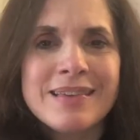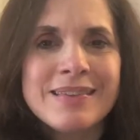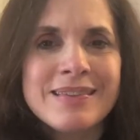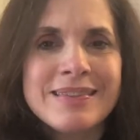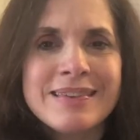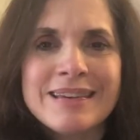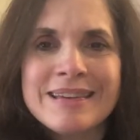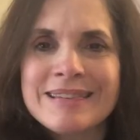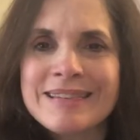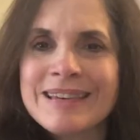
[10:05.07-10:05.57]

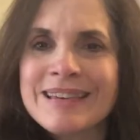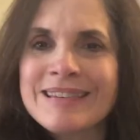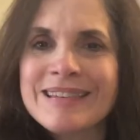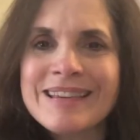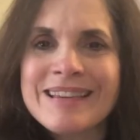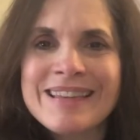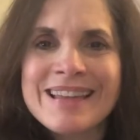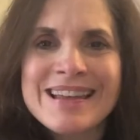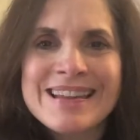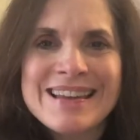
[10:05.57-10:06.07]
This
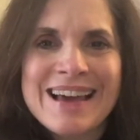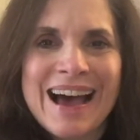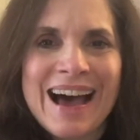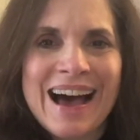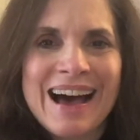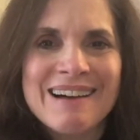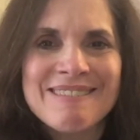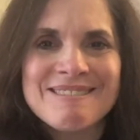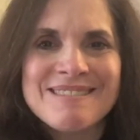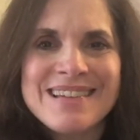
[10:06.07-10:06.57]
isn't the
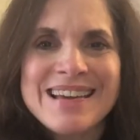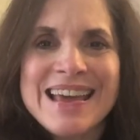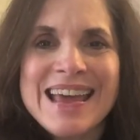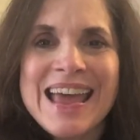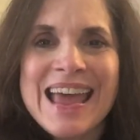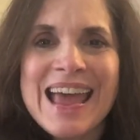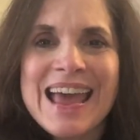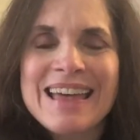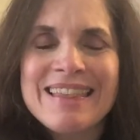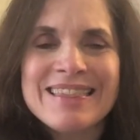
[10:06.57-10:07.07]
time,
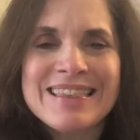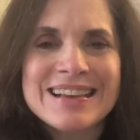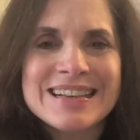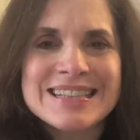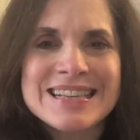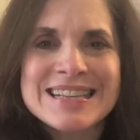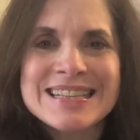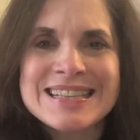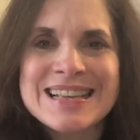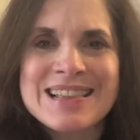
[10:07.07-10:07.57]
and this
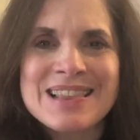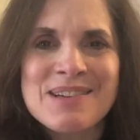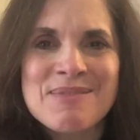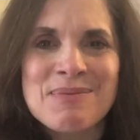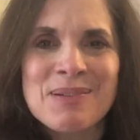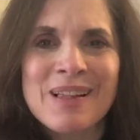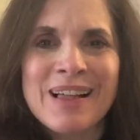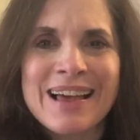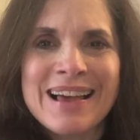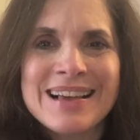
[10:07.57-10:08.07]
isn't the
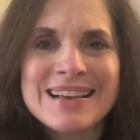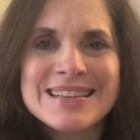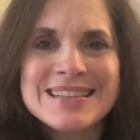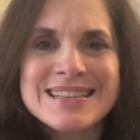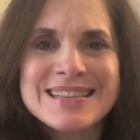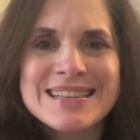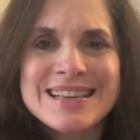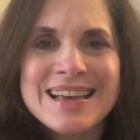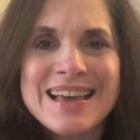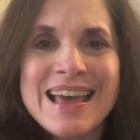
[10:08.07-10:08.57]

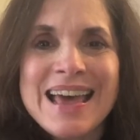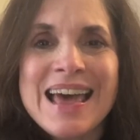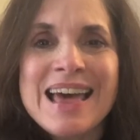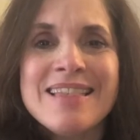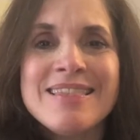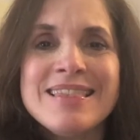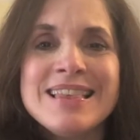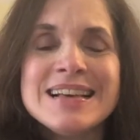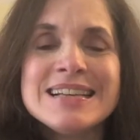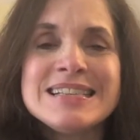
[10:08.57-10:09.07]
place.
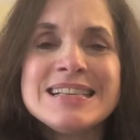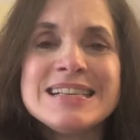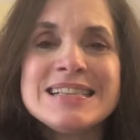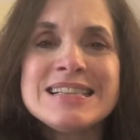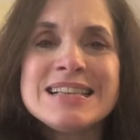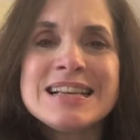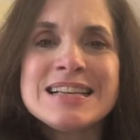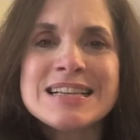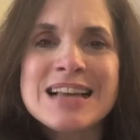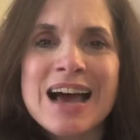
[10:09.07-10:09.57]
This is
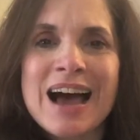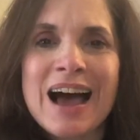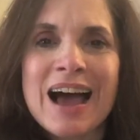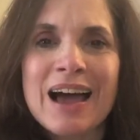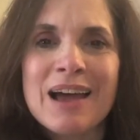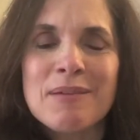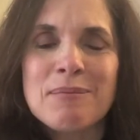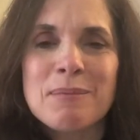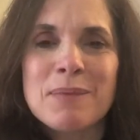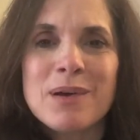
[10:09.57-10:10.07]
the
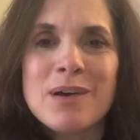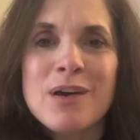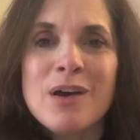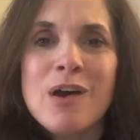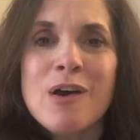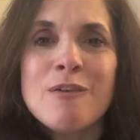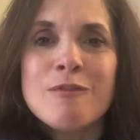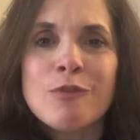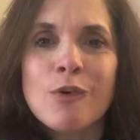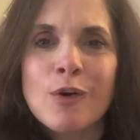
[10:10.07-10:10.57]
time
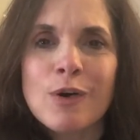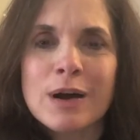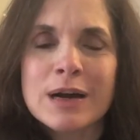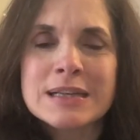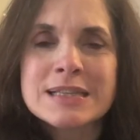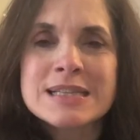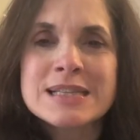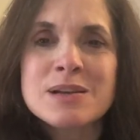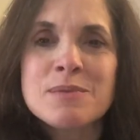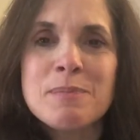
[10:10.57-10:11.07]
for
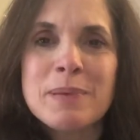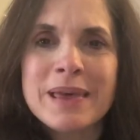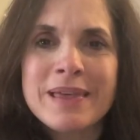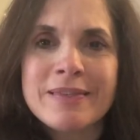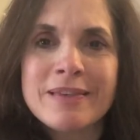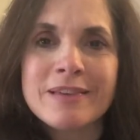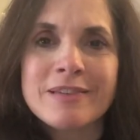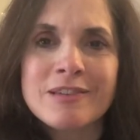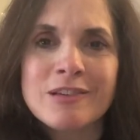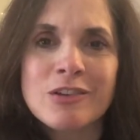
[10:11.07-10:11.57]
us to be
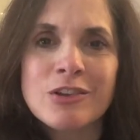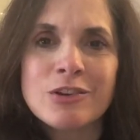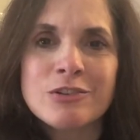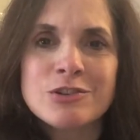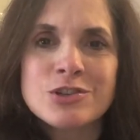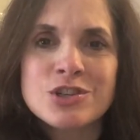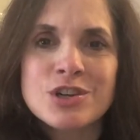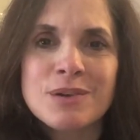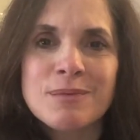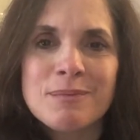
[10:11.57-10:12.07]
the
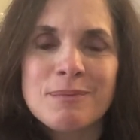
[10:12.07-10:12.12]
solution.